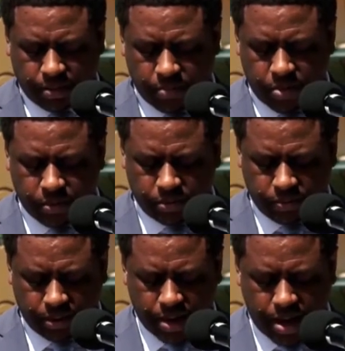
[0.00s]
want to take a
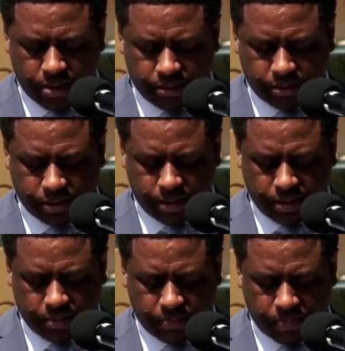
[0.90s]
moment to acknowledge,
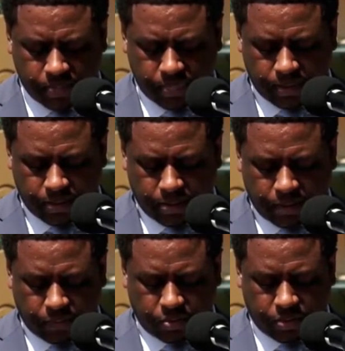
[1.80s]
of
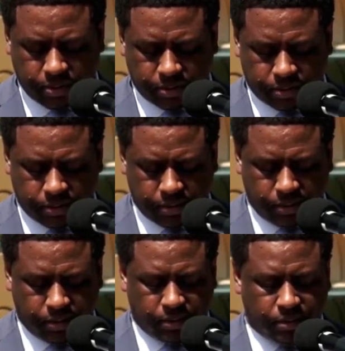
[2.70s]
course,
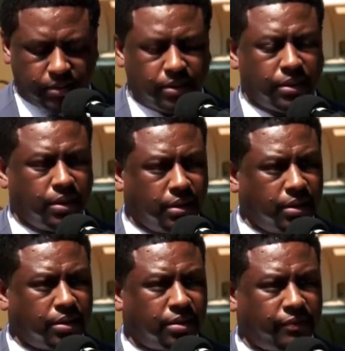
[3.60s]

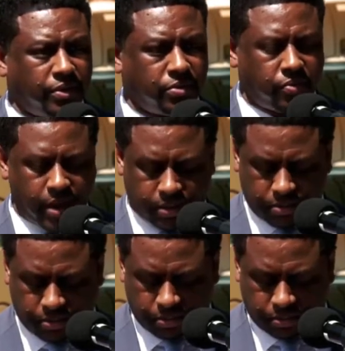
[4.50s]
HUD, the field
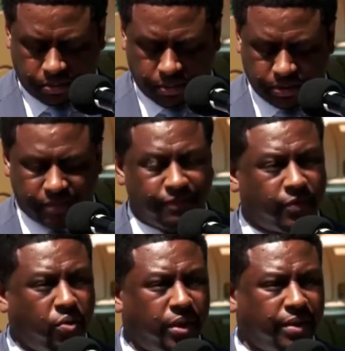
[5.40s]
director,
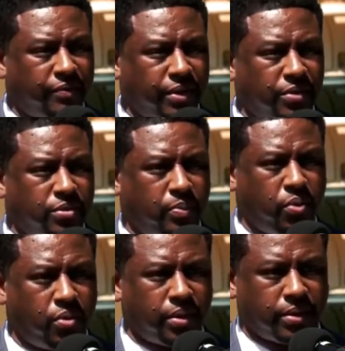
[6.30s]
Kristen Foy, for their
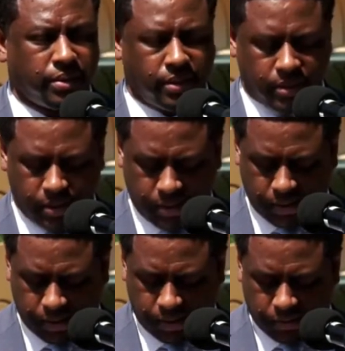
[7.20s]
support
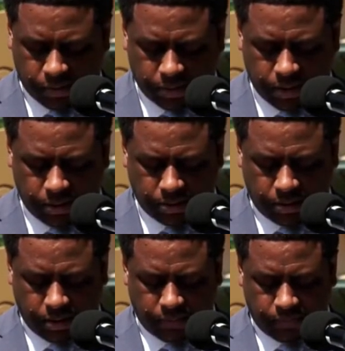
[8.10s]
on this
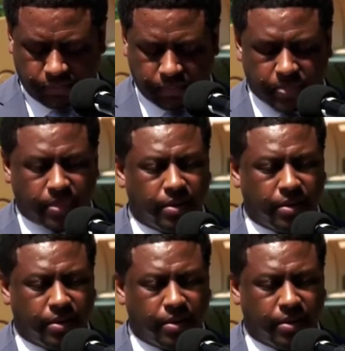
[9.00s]
initiative.